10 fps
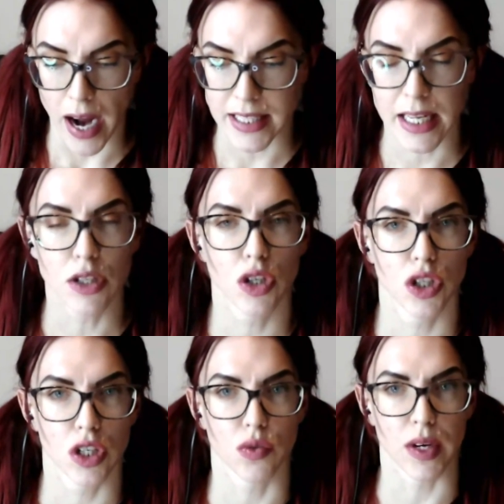I tend to
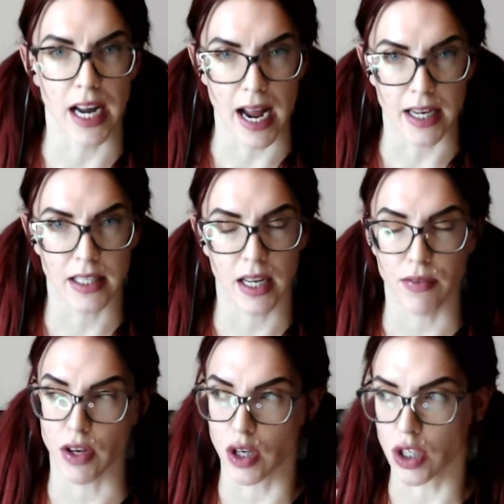just react.
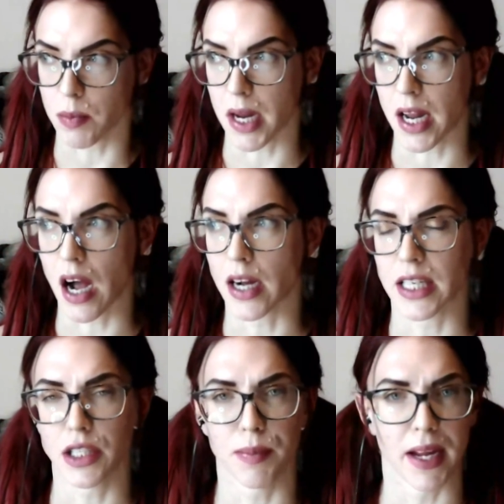If you're new to me, I
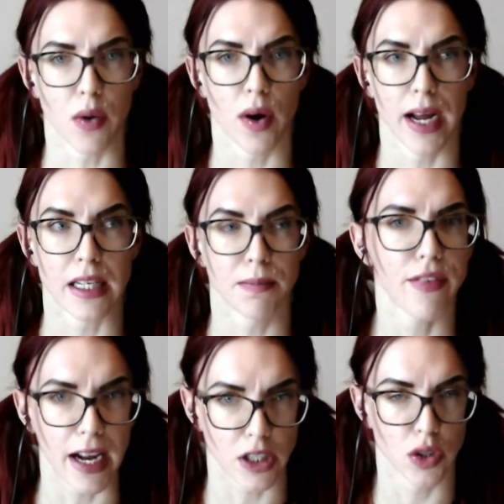tend to be quite
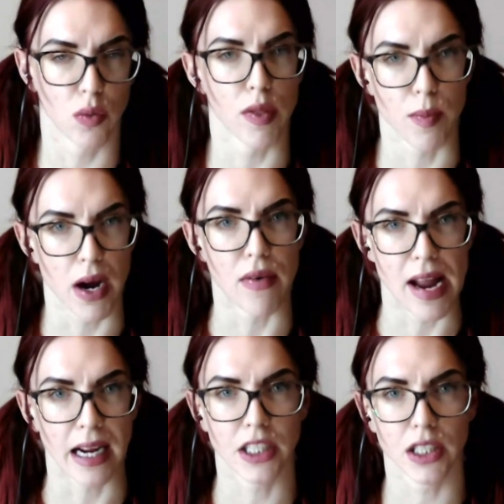factual with my
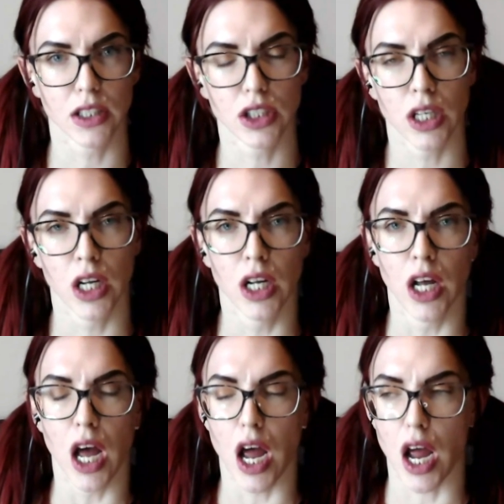reactions.
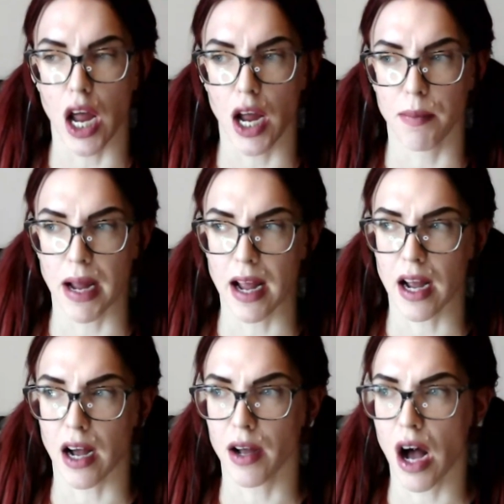Um,
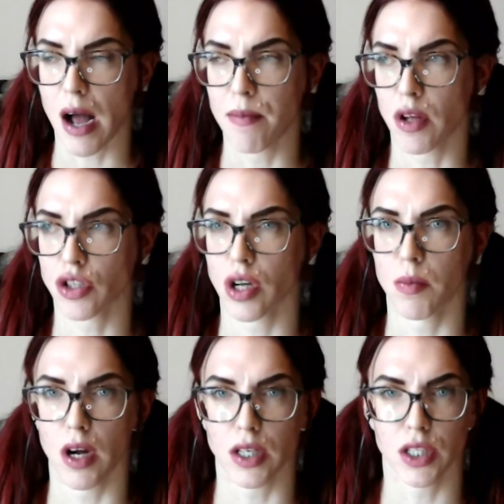I'm not so
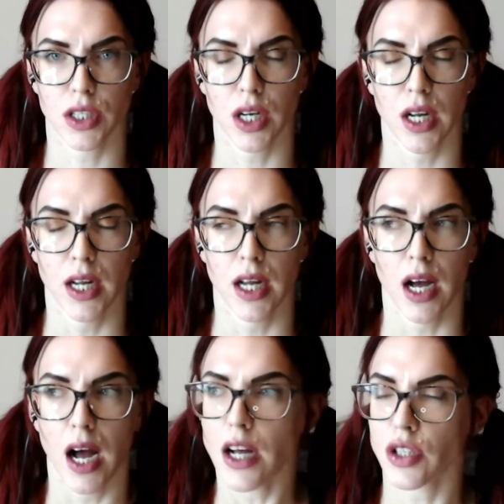much.
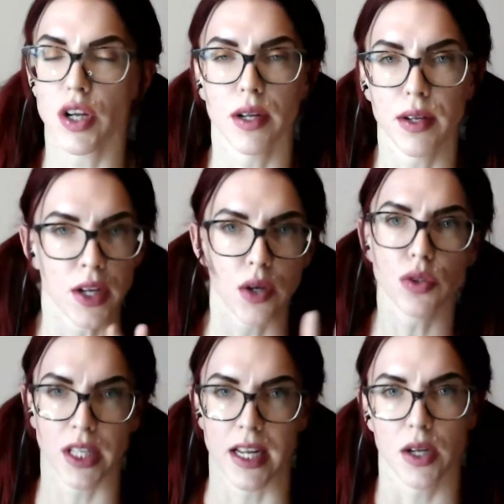So
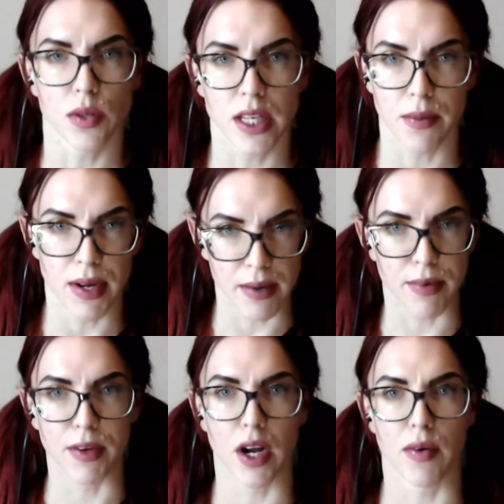you'll see, you'll see when,
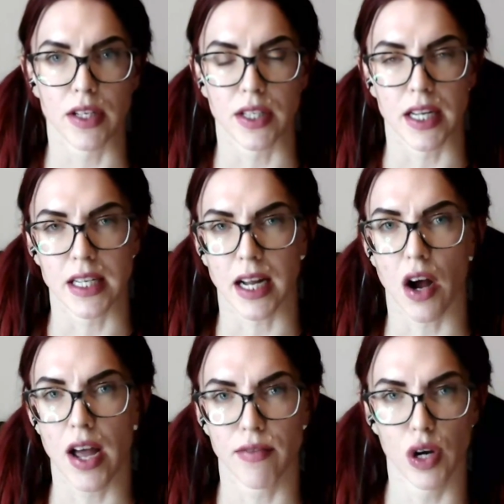when we go into this. Like
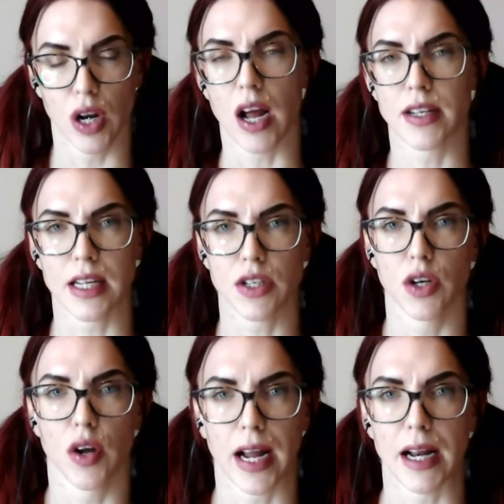I have an, I tend
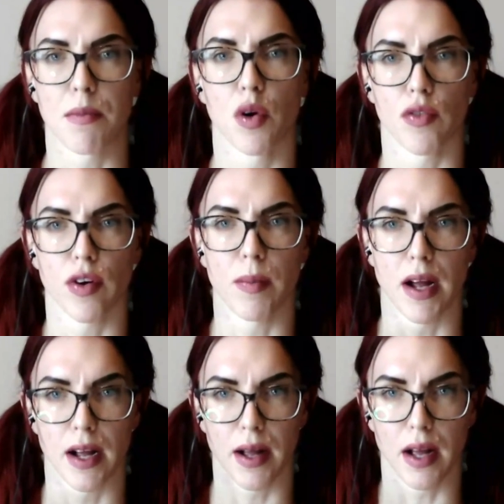to look at it more from
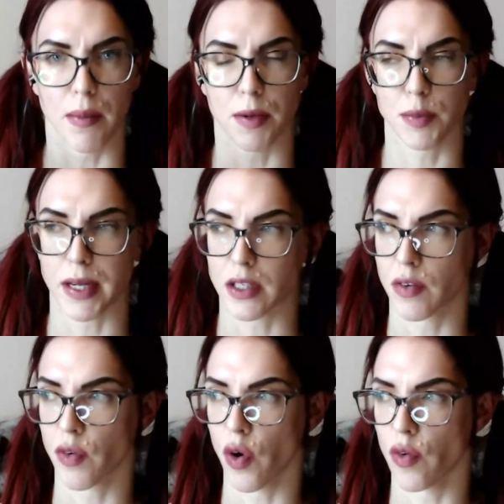a, a
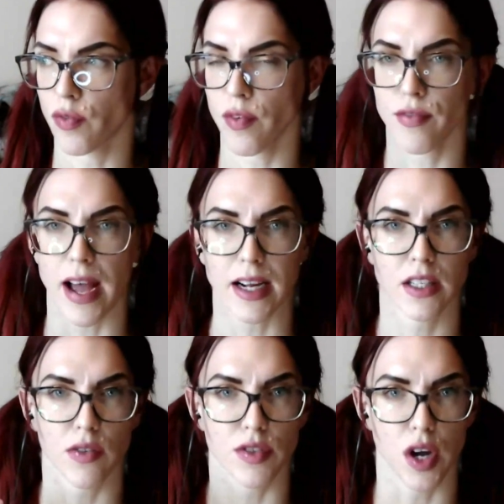perspective of
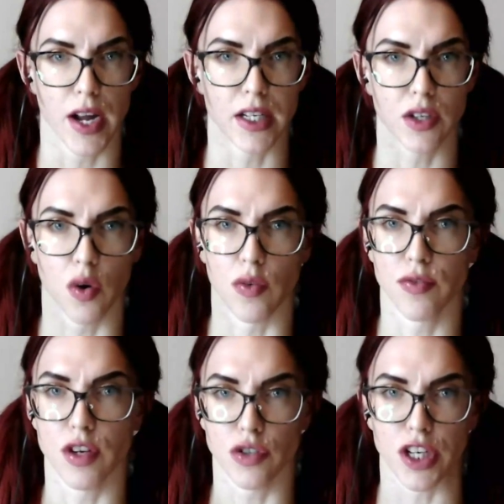facts, of science,
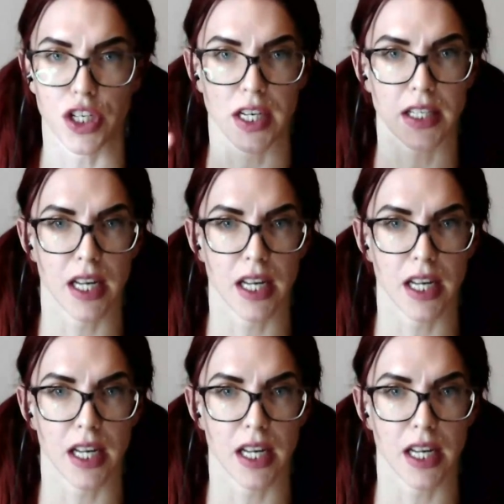of nutrition,